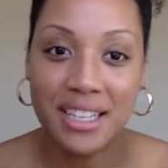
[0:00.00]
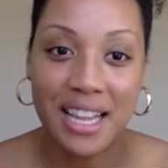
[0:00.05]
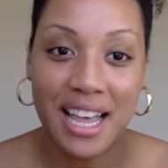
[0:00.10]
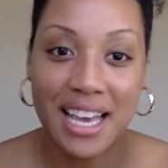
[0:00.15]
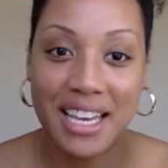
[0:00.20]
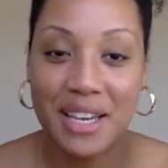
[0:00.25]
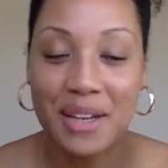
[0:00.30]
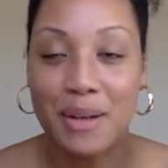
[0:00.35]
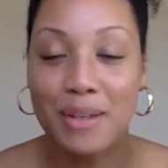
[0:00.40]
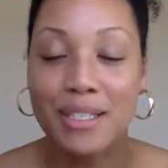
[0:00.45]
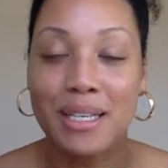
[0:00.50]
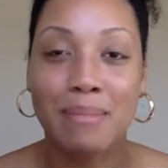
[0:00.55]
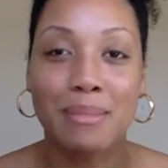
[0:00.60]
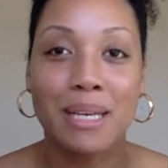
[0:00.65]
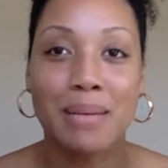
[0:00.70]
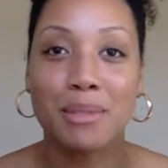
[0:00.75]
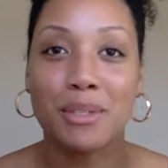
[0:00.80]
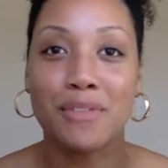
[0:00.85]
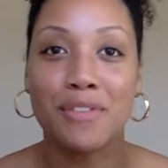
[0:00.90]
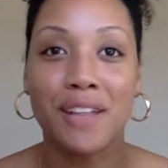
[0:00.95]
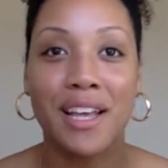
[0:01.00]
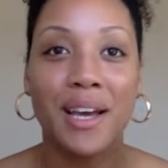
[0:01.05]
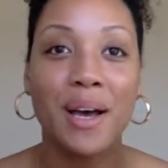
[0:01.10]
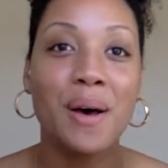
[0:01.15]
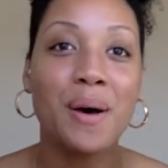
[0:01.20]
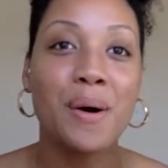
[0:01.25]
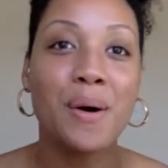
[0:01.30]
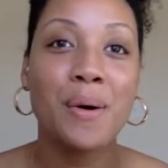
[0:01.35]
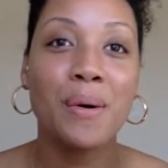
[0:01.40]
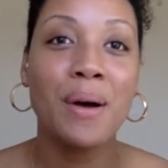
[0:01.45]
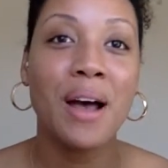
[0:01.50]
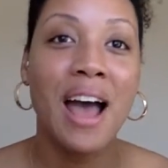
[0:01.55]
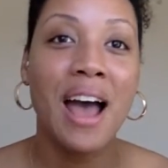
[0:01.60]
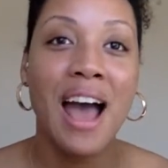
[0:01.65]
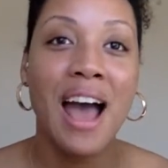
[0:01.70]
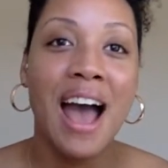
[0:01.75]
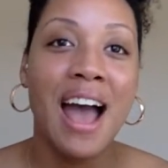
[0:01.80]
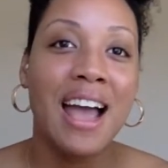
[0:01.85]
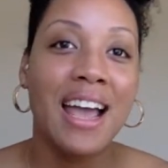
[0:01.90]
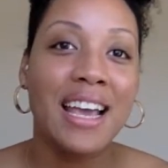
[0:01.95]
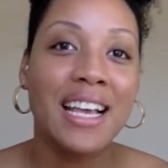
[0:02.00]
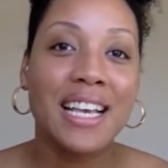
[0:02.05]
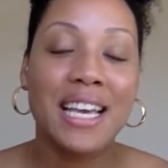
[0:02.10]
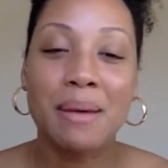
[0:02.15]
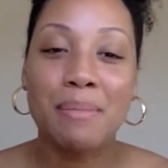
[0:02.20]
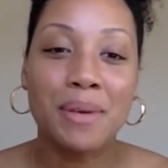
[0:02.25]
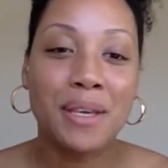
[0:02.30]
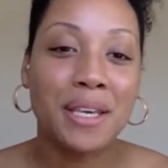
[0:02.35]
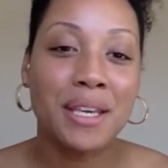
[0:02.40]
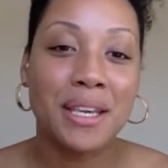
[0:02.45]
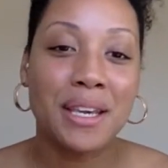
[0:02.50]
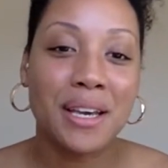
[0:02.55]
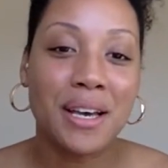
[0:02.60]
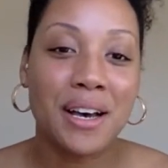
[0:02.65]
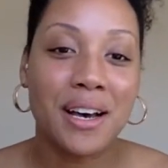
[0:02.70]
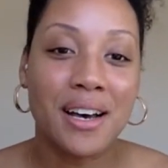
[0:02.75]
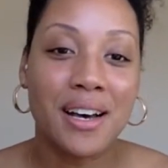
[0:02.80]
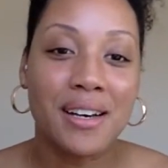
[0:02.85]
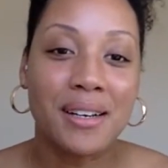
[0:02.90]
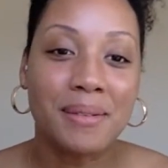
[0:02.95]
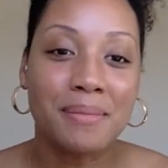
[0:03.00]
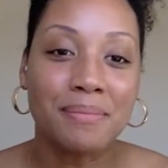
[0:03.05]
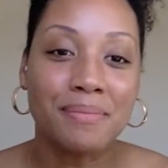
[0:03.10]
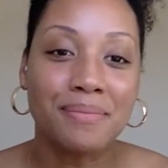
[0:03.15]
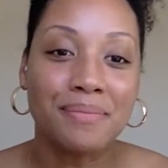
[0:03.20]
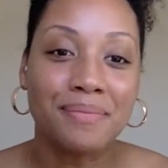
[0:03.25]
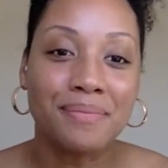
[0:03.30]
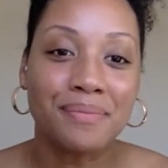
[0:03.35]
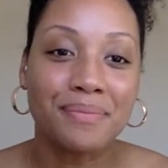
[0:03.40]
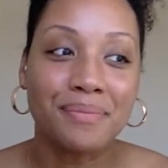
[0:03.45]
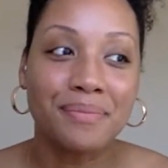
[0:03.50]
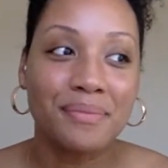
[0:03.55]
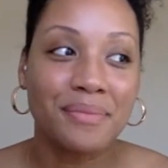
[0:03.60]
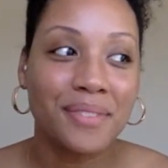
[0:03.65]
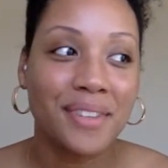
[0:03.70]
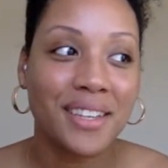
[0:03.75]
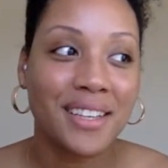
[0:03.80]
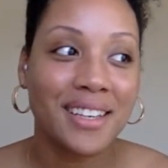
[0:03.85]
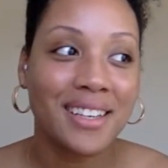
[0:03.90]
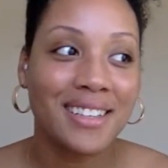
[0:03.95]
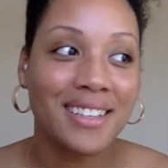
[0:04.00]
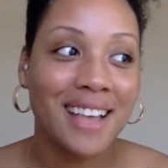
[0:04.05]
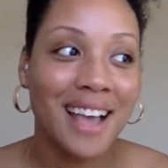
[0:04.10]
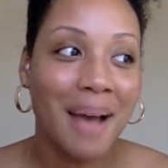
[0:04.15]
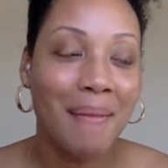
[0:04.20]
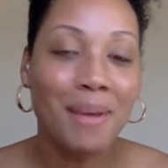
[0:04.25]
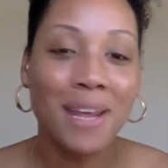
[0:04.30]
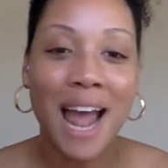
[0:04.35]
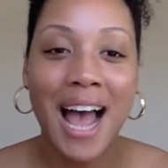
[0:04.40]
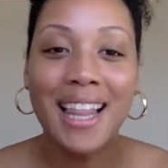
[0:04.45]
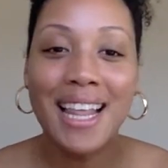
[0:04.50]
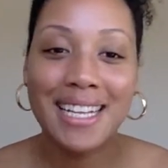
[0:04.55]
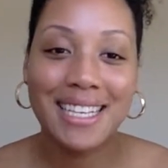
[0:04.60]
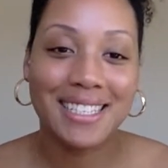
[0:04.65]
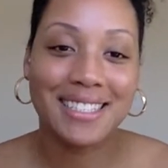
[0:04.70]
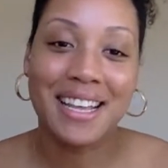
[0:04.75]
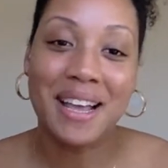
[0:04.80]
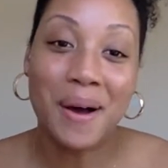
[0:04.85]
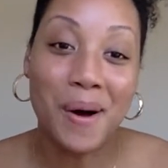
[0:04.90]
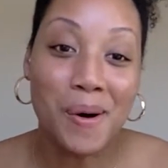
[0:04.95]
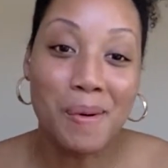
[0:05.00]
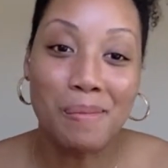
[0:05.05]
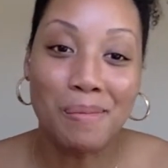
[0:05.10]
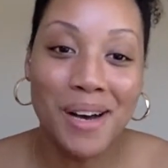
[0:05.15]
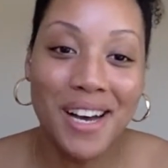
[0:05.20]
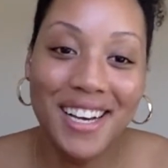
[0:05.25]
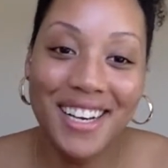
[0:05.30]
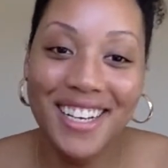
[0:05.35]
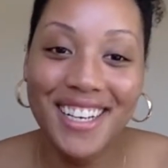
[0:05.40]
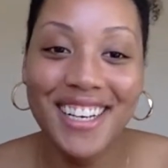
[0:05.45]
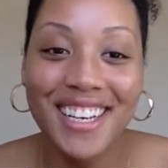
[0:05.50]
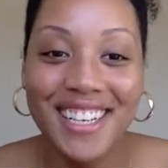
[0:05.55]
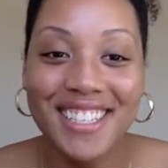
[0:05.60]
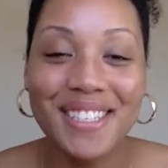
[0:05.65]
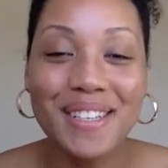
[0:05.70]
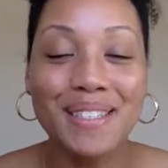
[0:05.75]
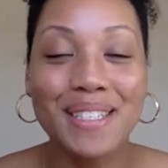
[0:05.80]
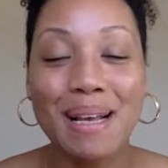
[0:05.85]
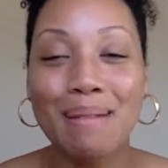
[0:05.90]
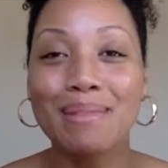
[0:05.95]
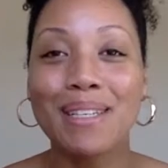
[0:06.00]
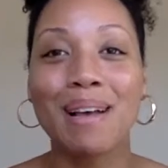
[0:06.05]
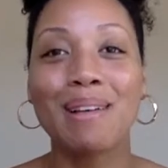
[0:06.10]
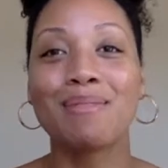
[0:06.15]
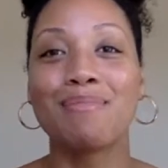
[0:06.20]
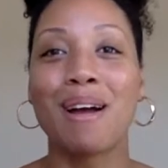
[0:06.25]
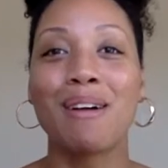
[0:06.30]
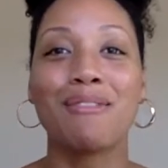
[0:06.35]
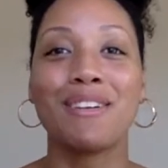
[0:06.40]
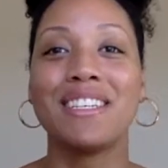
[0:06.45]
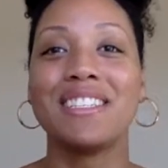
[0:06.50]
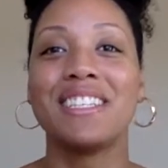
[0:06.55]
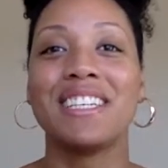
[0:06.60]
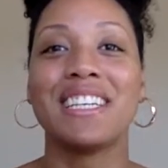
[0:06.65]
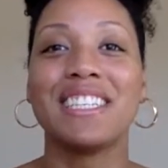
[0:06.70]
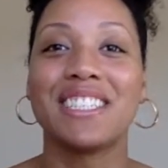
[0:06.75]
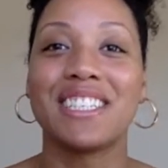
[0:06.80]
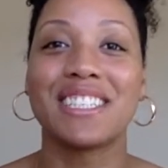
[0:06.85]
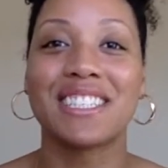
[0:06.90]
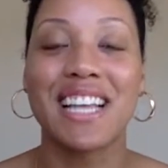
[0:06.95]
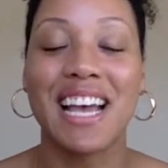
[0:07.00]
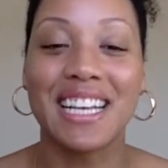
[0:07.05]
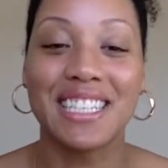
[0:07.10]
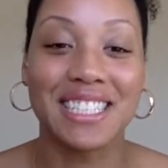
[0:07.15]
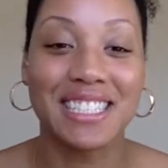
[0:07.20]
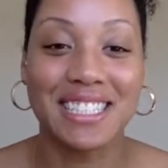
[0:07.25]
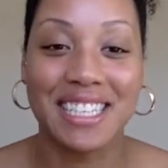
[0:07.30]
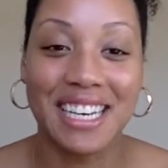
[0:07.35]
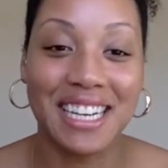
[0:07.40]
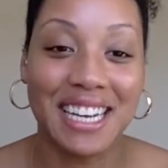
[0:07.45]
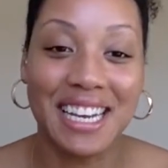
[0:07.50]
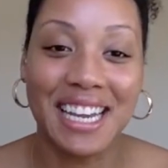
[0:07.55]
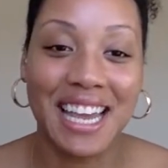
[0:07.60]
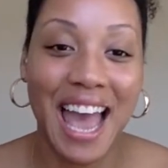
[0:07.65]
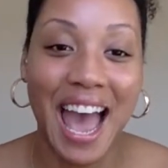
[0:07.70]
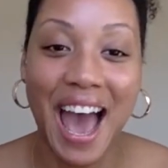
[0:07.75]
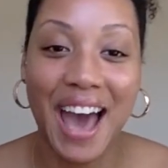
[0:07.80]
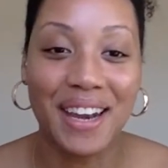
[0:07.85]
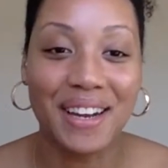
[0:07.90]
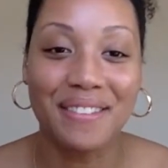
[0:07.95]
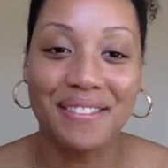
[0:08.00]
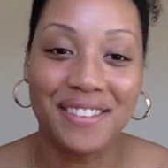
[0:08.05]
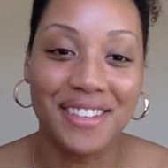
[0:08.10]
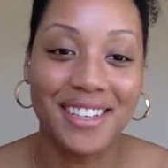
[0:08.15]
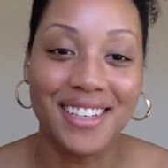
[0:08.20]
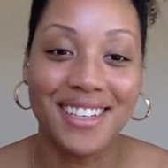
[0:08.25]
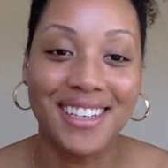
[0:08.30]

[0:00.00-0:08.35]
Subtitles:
Like, sometimes you feel like, oh, it could be, I mean, I like to stay home. So sometimes my reasoning is just like just getting out of